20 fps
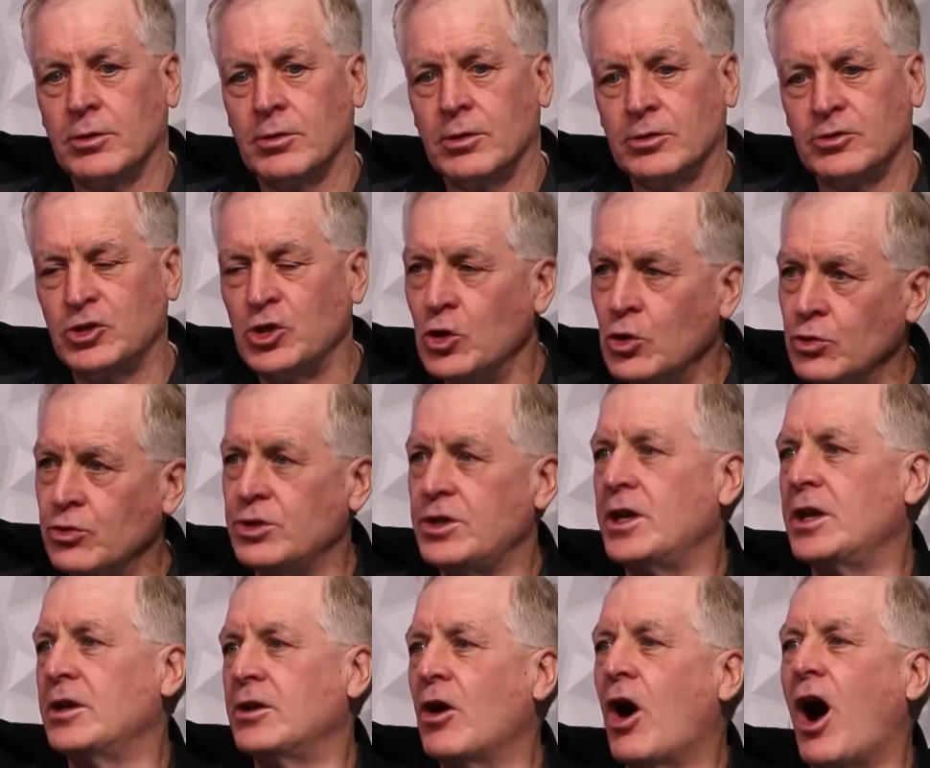
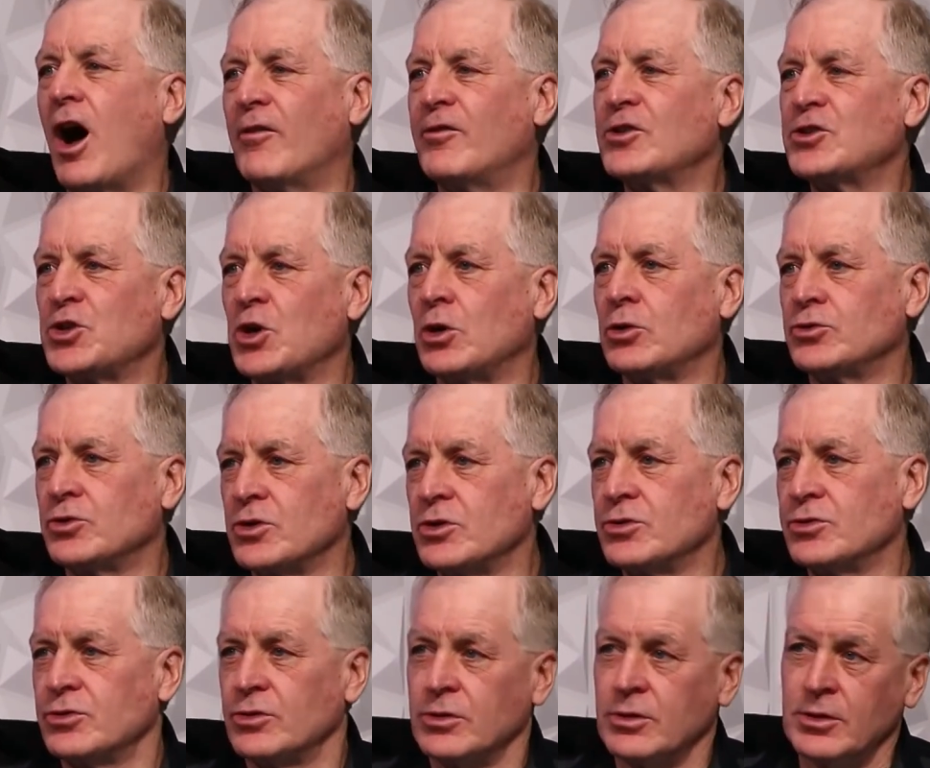tuned-in office
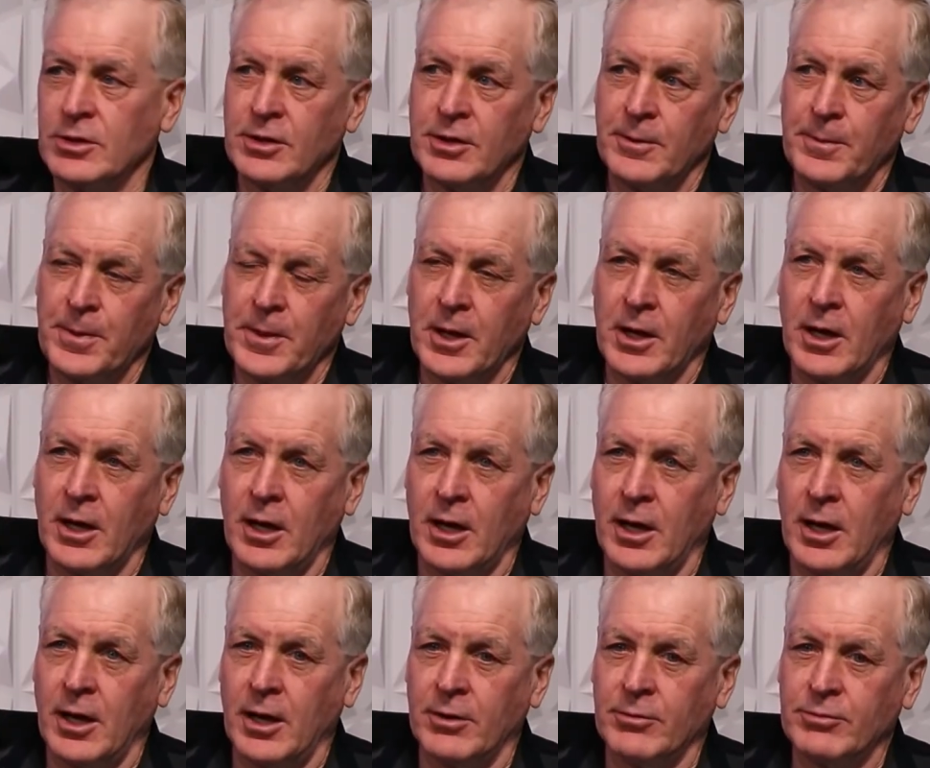holders
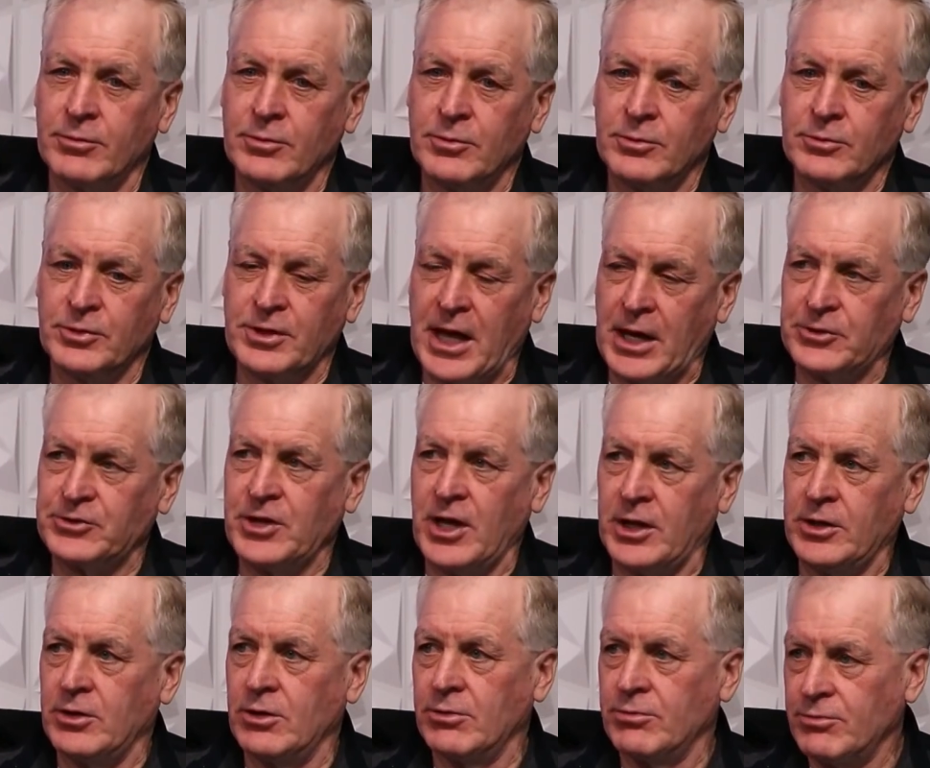without
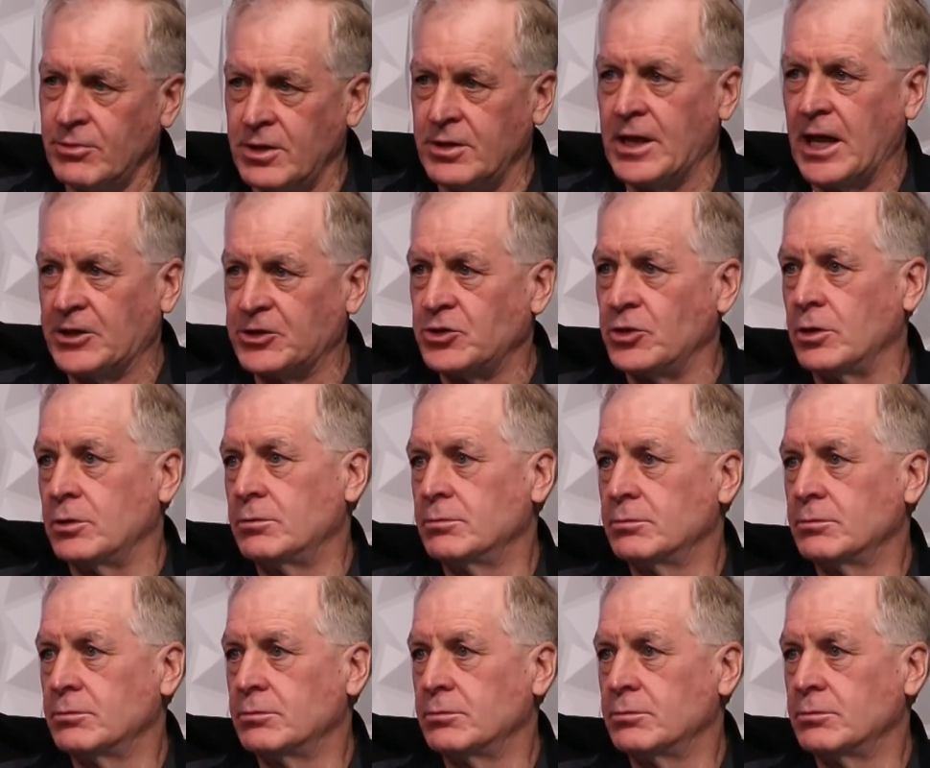tenure, then that's good.